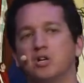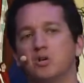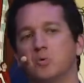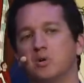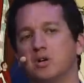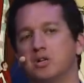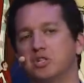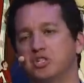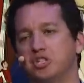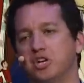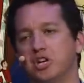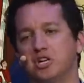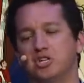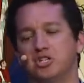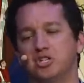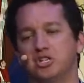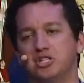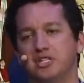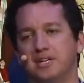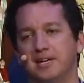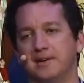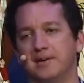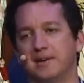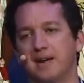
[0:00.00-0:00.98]
You want to change
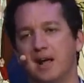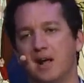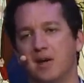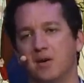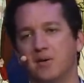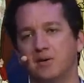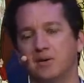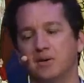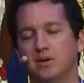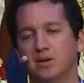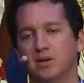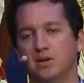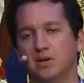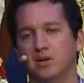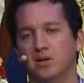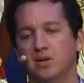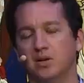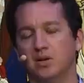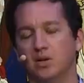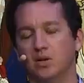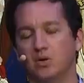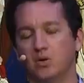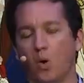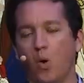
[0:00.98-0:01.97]
and tear down
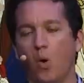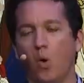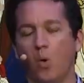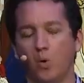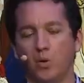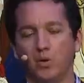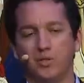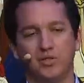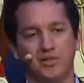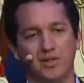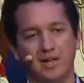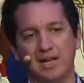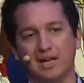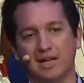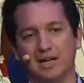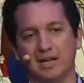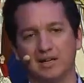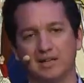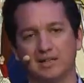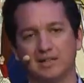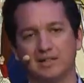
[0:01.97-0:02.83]
the whole thing.